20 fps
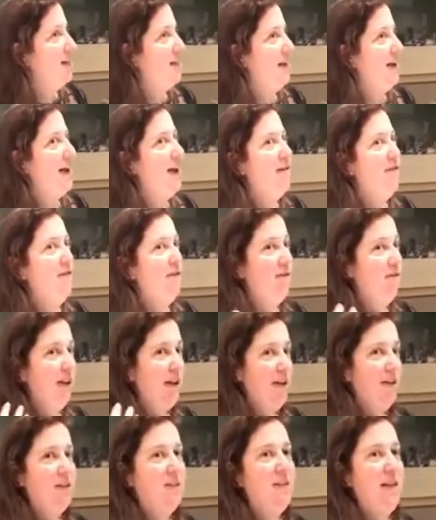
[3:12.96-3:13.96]
that I
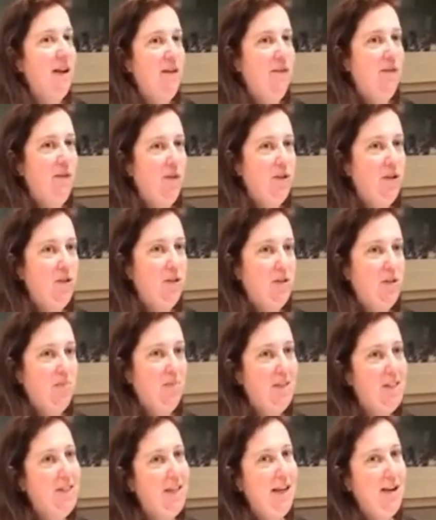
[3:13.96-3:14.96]
felt that first
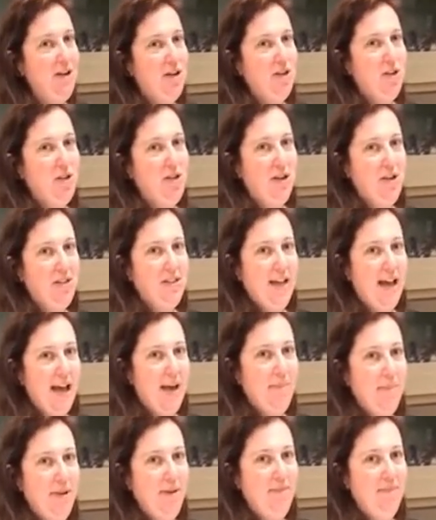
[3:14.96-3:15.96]
miscarriage start to
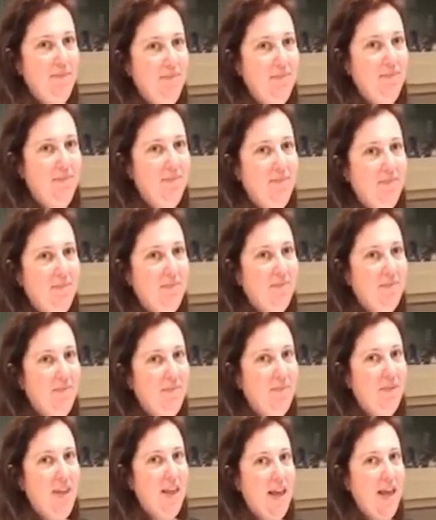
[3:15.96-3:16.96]
happen.
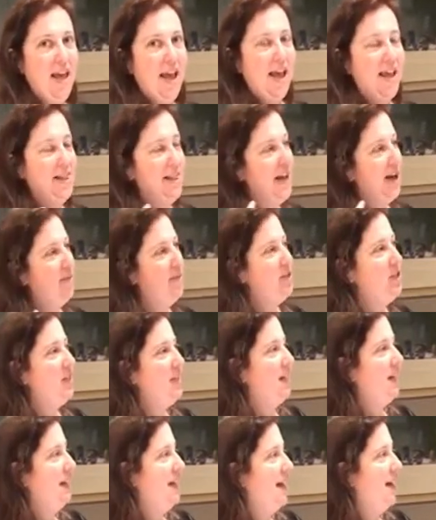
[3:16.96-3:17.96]
And that was the
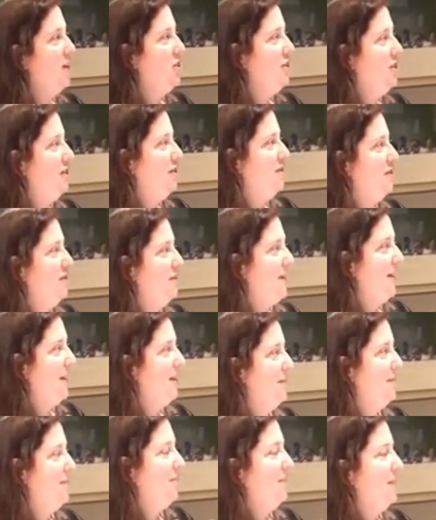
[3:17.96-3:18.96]
connection for me.
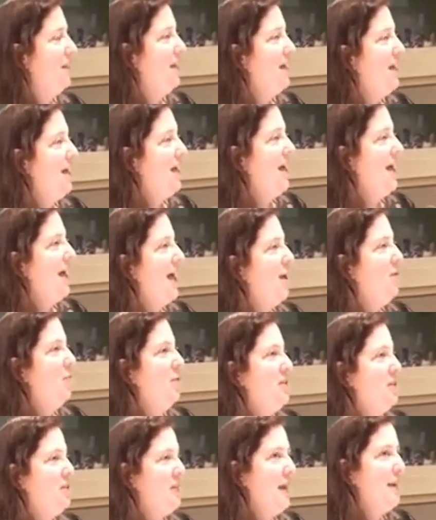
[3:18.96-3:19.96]
And
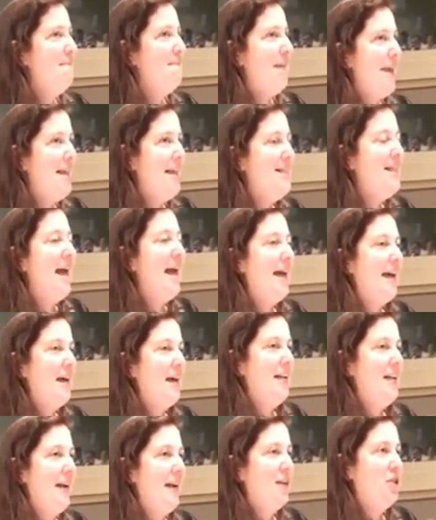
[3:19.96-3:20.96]
once I made that
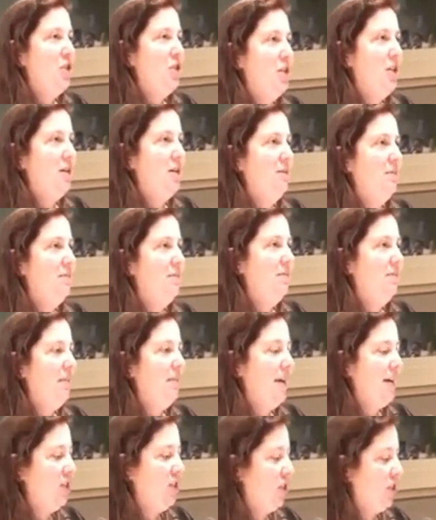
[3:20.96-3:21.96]
connection,
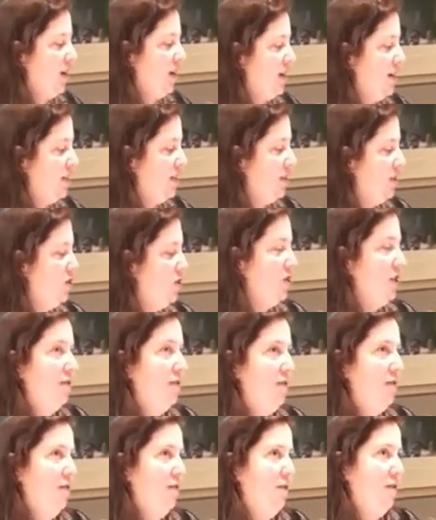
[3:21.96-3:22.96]
it started to
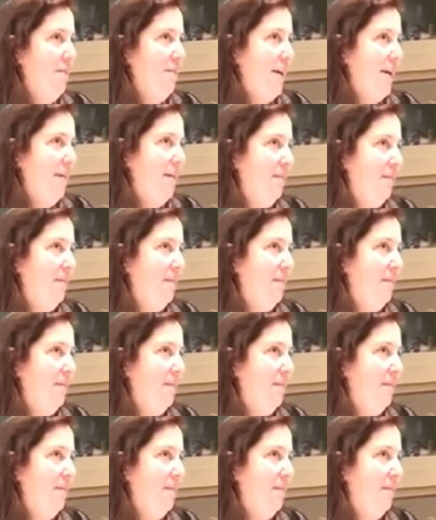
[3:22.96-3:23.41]
shift for me.